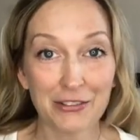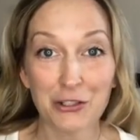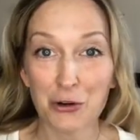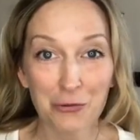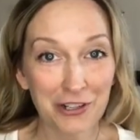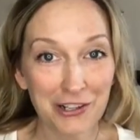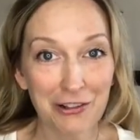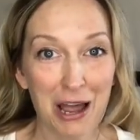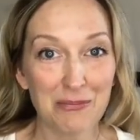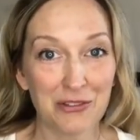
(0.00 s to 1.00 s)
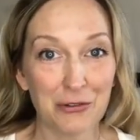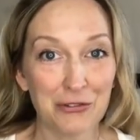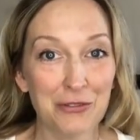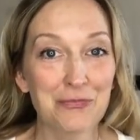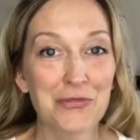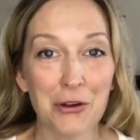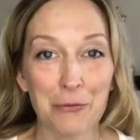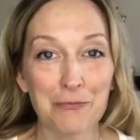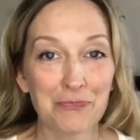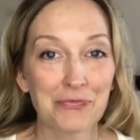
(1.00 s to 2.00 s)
So you don't want to collapse those. So